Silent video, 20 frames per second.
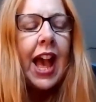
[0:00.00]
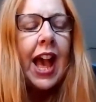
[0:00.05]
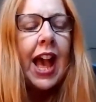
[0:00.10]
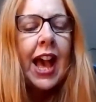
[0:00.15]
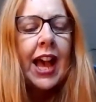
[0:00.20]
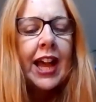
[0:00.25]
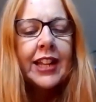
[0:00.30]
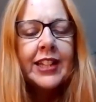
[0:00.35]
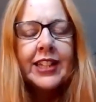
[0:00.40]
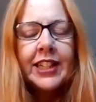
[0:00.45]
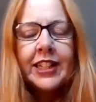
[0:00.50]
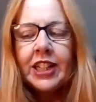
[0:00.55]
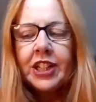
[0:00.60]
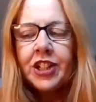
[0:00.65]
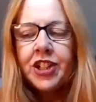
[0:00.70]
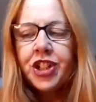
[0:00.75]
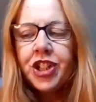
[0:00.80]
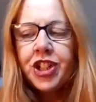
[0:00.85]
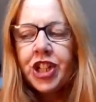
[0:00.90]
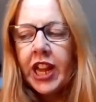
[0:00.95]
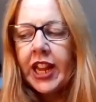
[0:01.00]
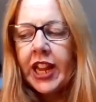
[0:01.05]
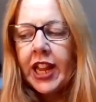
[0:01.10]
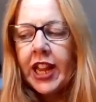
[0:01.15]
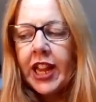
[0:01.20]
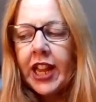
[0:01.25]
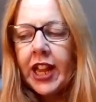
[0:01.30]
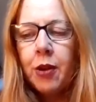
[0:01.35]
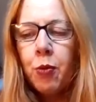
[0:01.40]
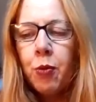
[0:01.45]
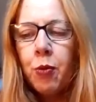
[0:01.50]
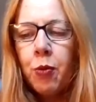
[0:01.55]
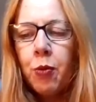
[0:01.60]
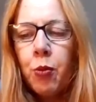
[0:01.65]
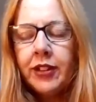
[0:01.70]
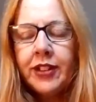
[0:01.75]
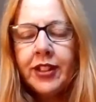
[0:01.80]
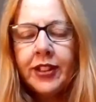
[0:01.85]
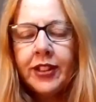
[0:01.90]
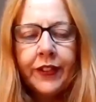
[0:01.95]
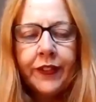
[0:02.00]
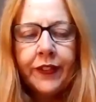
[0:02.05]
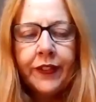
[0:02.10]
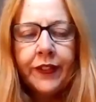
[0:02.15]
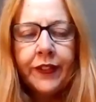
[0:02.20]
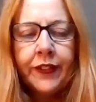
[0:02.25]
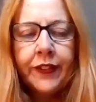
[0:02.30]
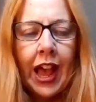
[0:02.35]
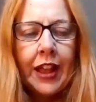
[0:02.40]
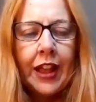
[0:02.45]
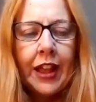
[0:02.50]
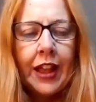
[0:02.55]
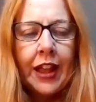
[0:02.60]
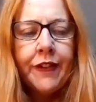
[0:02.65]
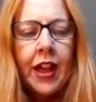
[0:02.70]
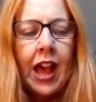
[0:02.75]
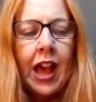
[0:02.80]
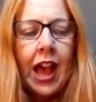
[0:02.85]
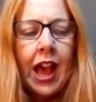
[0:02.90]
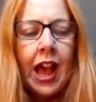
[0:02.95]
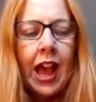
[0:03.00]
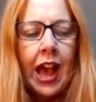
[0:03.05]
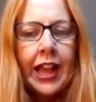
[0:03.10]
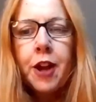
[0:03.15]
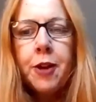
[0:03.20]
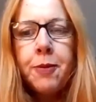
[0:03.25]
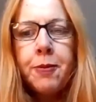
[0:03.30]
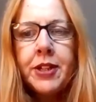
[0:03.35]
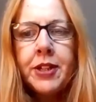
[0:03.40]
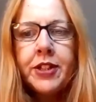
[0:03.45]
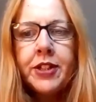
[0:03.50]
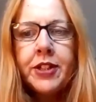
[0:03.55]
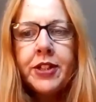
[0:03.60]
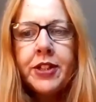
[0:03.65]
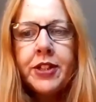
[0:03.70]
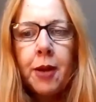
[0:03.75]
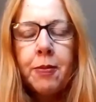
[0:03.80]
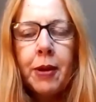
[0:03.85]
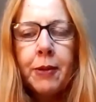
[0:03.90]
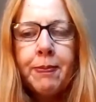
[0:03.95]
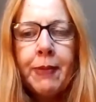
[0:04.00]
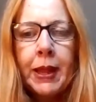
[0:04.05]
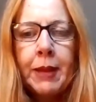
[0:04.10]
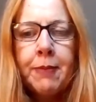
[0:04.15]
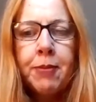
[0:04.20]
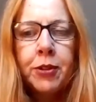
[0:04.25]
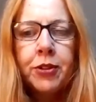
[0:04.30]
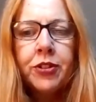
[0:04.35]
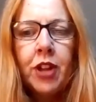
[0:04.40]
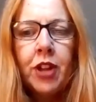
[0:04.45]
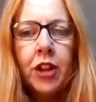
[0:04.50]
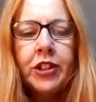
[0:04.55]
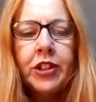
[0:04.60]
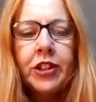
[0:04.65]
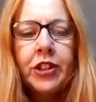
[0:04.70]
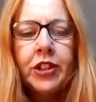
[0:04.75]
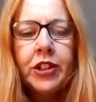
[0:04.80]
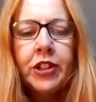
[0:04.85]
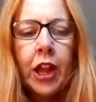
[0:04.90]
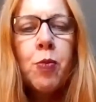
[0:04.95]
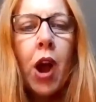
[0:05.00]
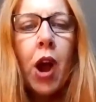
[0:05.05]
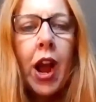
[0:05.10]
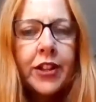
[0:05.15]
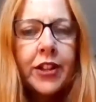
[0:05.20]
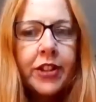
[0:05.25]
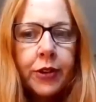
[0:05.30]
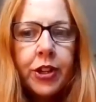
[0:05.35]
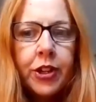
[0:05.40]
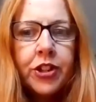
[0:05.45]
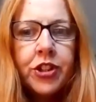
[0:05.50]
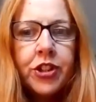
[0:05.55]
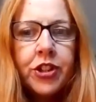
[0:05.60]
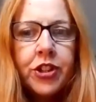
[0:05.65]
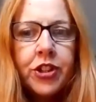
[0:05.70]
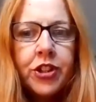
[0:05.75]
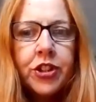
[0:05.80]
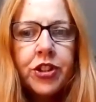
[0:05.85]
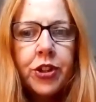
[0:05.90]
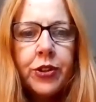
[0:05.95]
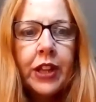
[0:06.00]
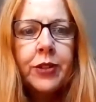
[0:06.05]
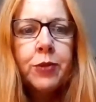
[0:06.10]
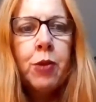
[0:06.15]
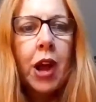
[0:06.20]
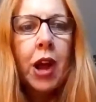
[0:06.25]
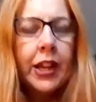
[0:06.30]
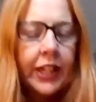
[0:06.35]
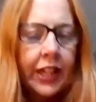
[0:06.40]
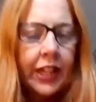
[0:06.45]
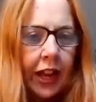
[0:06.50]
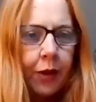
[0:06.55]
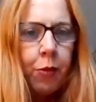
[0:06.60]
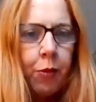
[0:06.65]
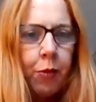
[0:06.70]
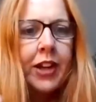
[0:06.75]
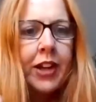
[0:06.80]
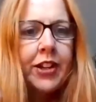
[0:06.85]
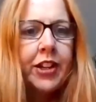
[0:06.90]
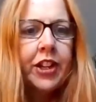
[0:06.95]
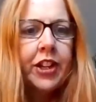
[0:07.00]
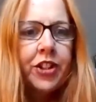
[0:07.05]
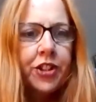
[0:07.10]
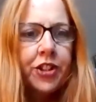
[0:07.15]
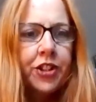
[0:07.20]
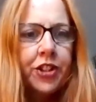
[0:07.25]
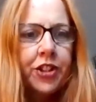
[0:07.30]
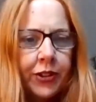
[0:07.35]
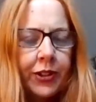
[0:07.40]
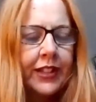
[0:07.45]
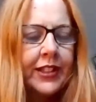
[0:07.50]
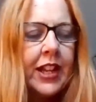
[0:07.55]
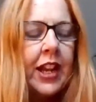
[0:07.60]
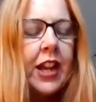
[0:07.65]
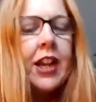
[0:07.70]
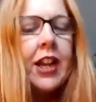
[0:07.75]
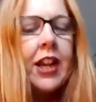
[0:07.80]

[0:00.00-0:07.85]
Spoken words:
And in this sheer will to survive, I opened up where people started going, why don't you just do this? Why don't you just do this?